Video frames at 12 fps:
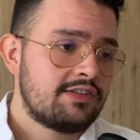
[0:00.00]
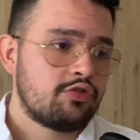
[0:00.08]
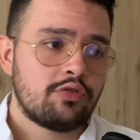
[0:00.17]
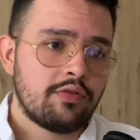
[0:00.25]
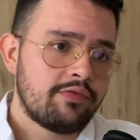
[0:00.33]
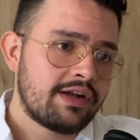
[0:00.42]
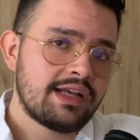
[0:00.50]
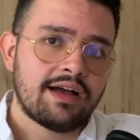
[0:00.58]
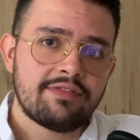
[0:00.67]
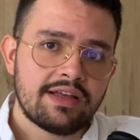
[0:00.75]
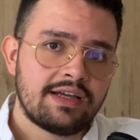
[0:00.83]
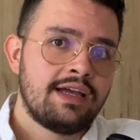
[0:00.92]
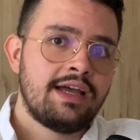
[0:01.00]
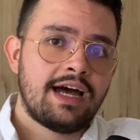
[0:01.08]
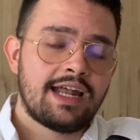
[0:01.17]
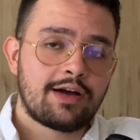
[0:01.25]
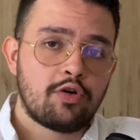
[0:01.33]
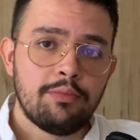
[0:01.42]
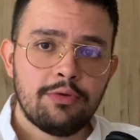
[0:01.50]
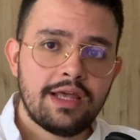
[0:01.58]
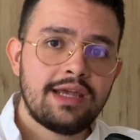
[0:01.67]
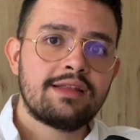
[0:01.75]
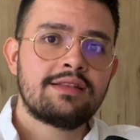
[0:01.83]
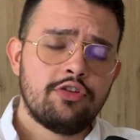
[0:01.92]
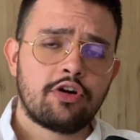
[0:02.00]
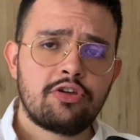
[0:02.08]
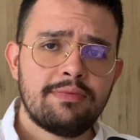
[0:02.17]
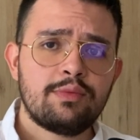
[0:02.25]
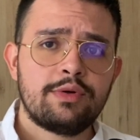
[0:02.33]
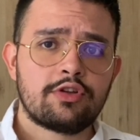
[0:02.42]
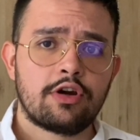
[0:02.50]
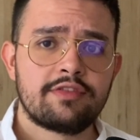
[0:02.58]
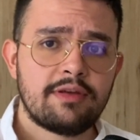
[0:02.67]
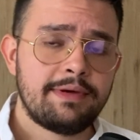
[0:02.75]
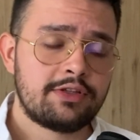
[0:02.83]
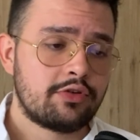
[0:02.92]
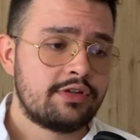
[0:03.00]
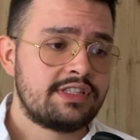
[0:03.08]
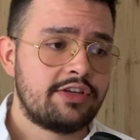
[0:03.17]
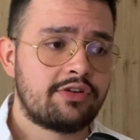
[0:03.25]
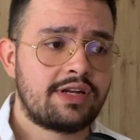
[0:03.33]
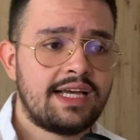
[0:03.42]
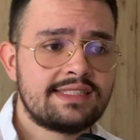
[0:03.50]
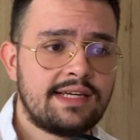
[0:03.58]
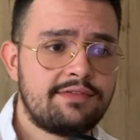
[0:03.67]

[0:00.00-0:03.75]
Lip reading: You already have like an accumulated document with all of the victories that your clients have